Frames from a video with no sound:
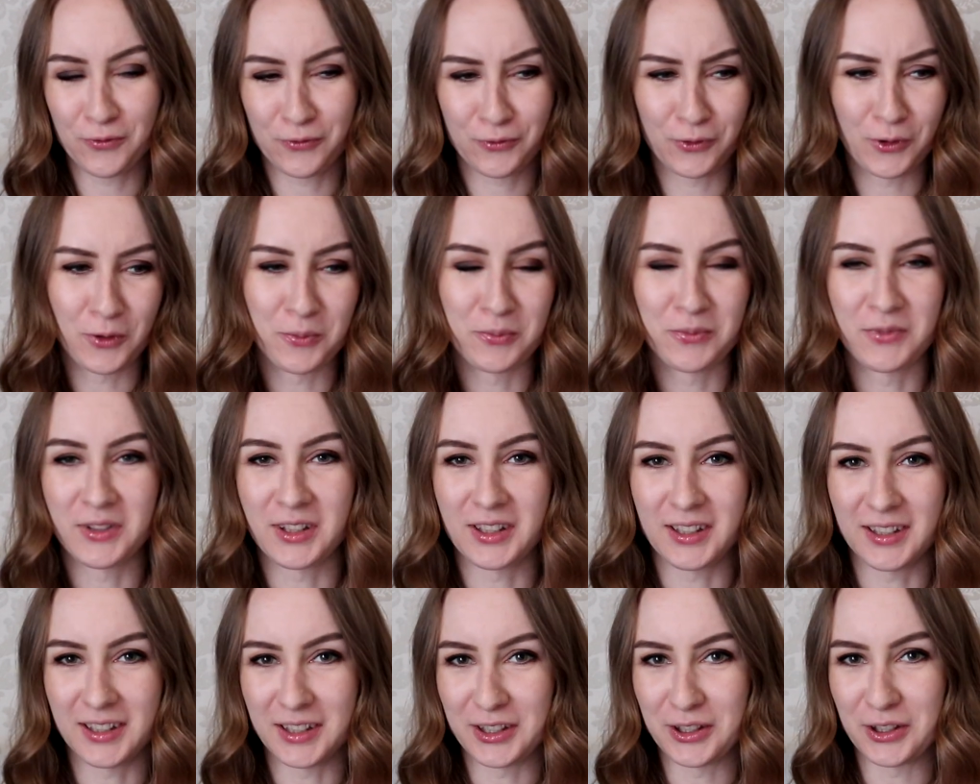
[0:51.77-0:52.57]
from
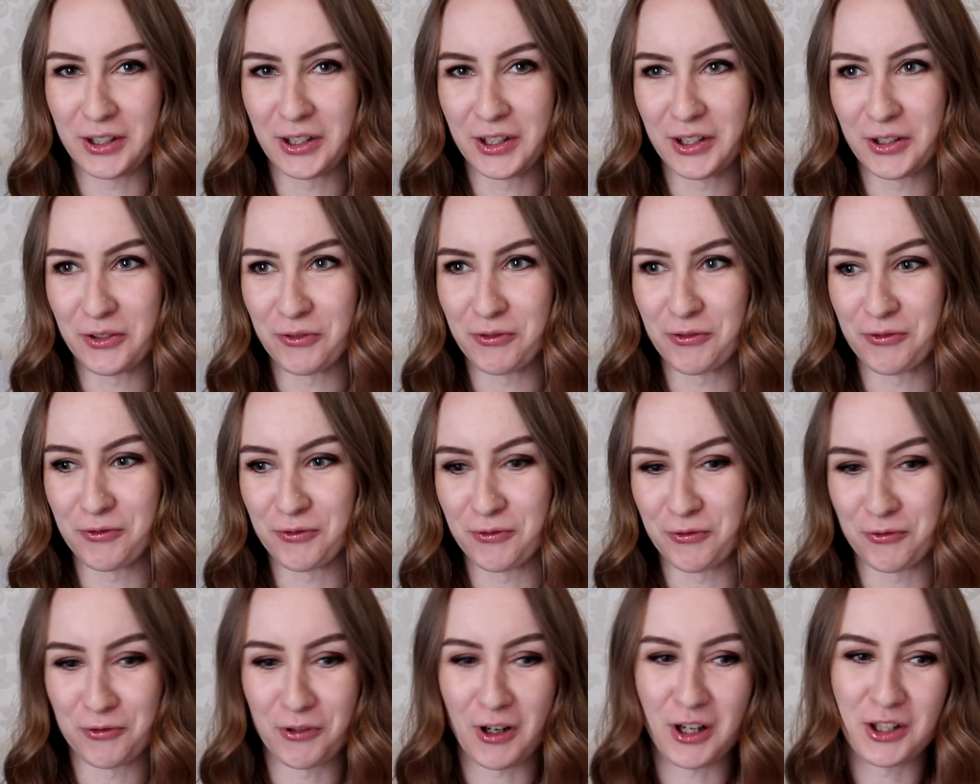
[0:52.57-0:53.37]
the
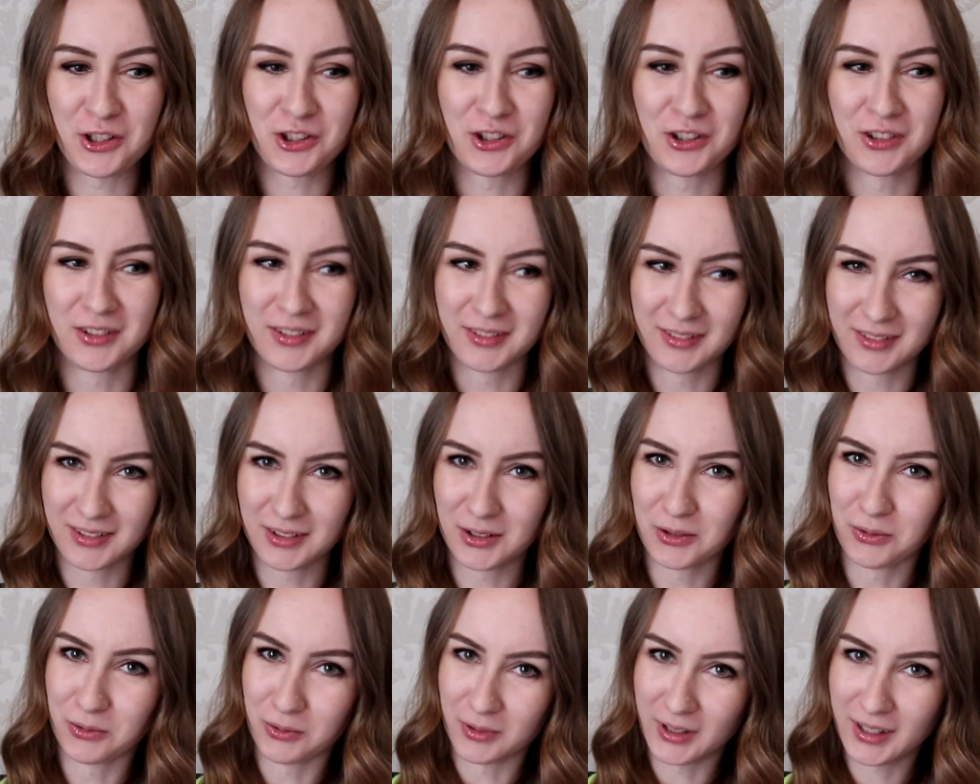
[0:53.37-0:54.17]
Russian
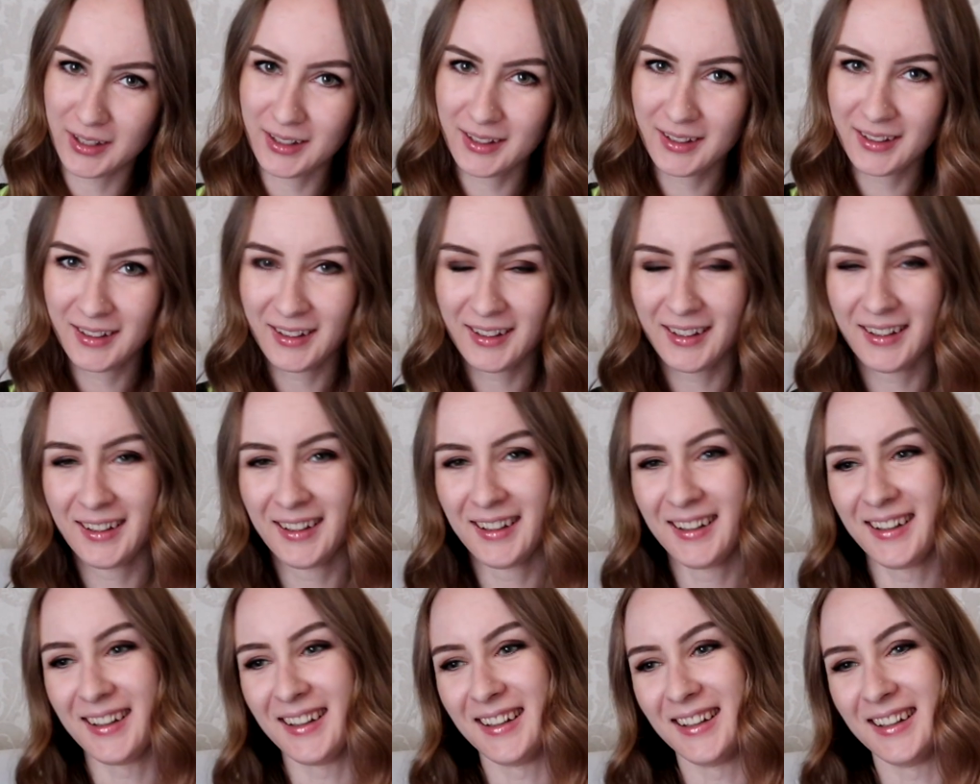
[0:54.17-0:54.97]
Yle,
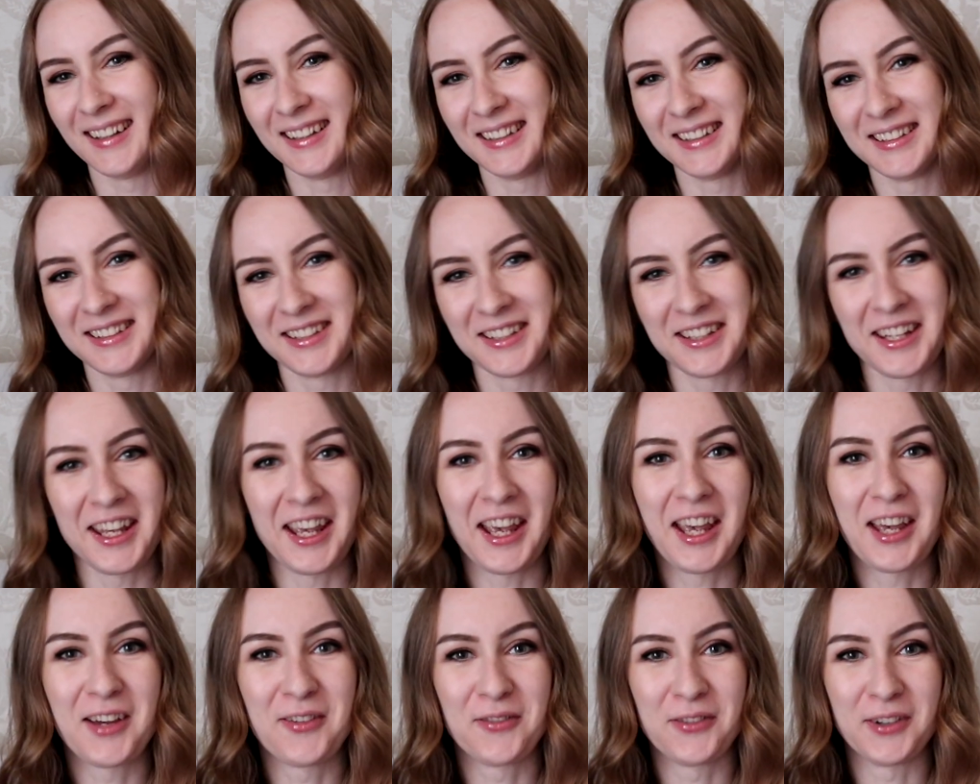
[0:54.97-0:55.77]
and
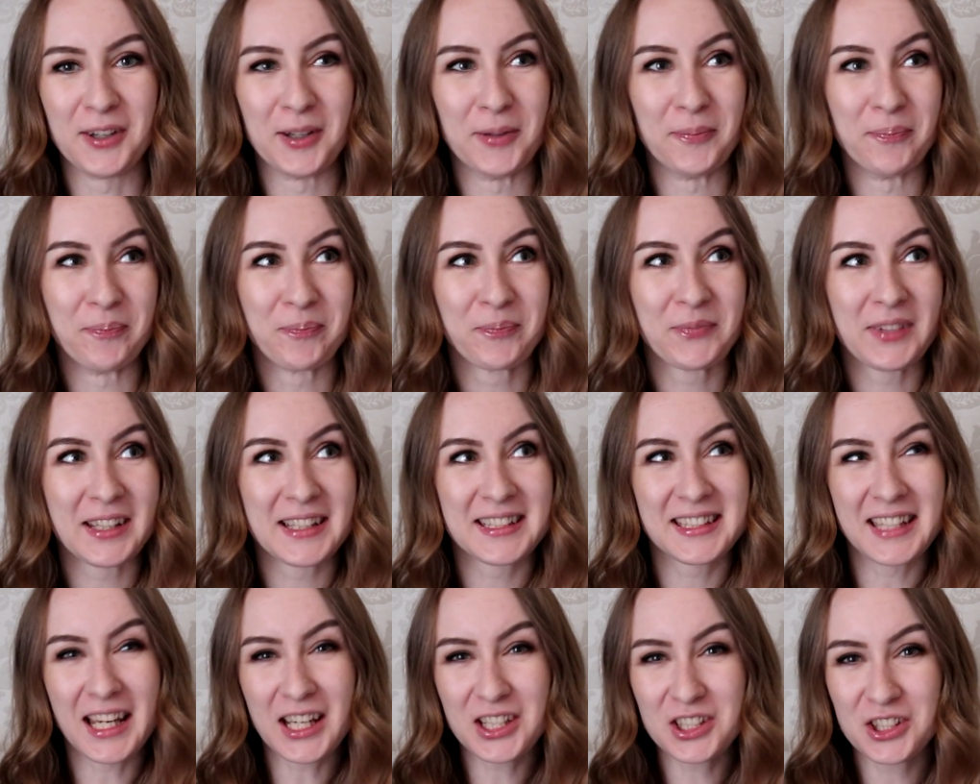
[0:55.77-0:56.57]
they have a
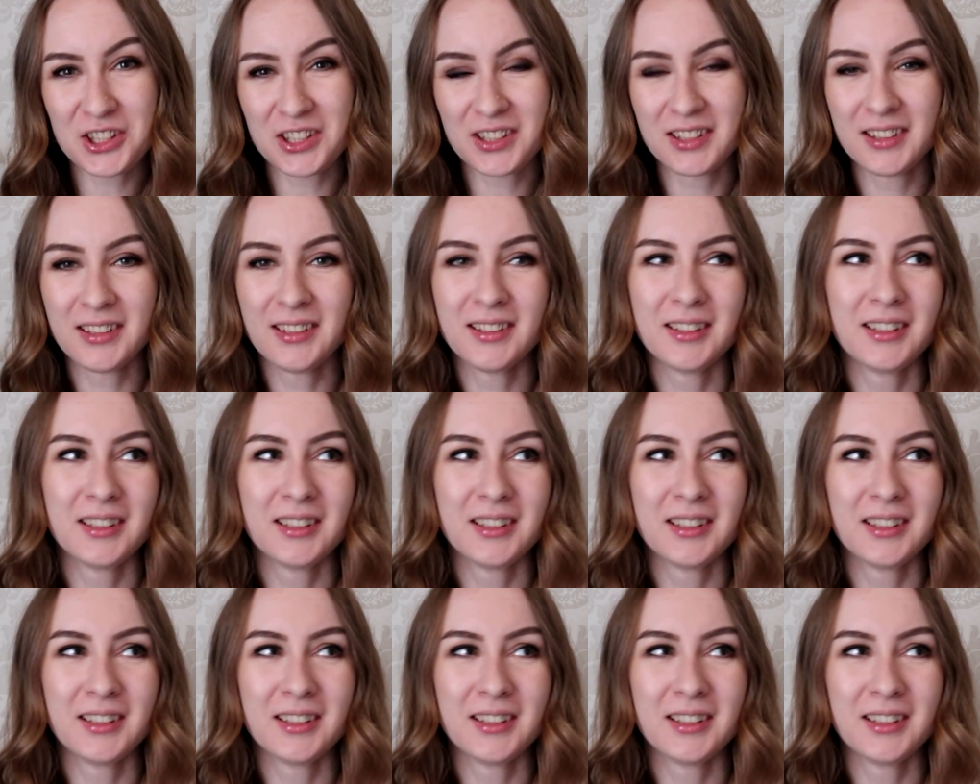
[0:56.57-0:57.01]
section